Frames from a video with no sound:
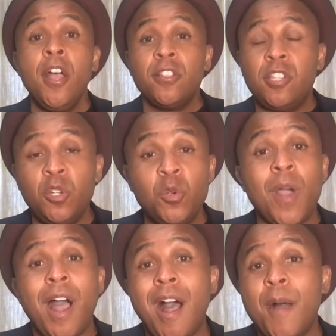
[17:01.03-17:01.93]
to
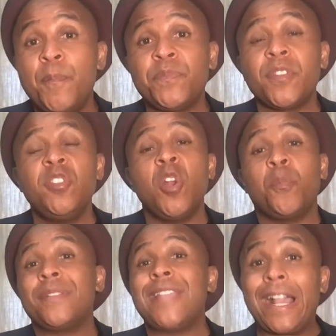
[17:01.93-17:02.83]
um, you know
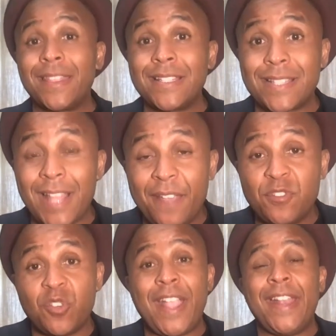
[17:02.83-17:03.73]
protect the slave
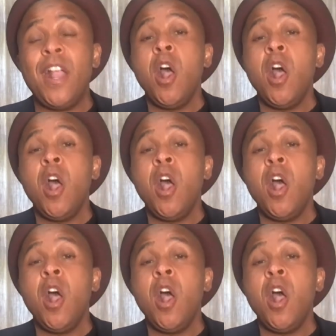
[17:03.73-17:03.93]
trade,